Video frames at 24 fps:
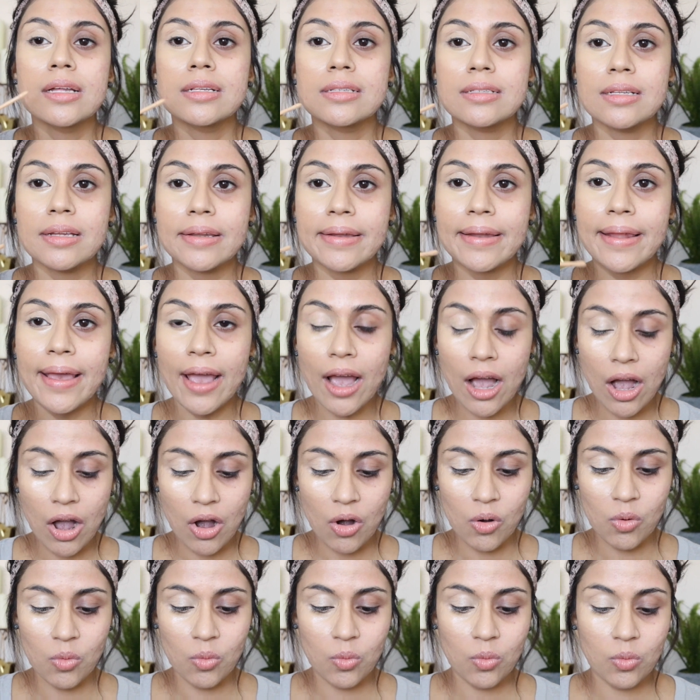So
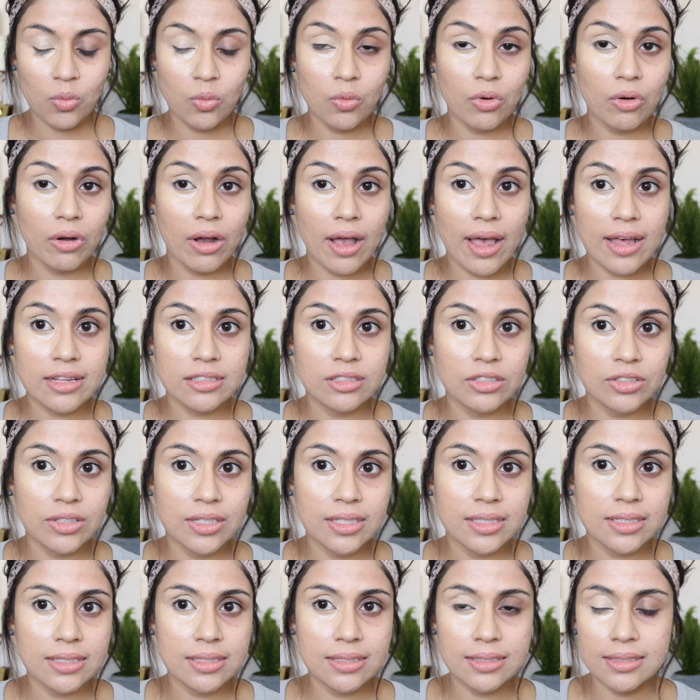now, as you
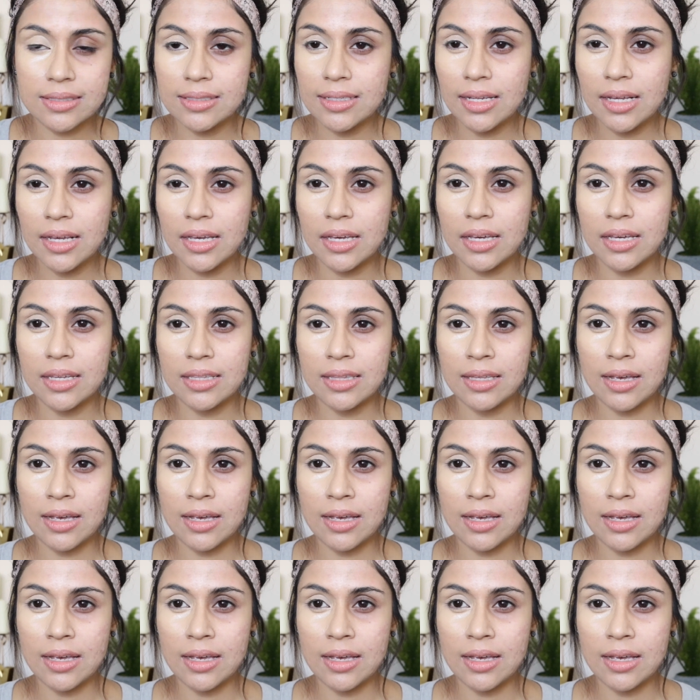can see,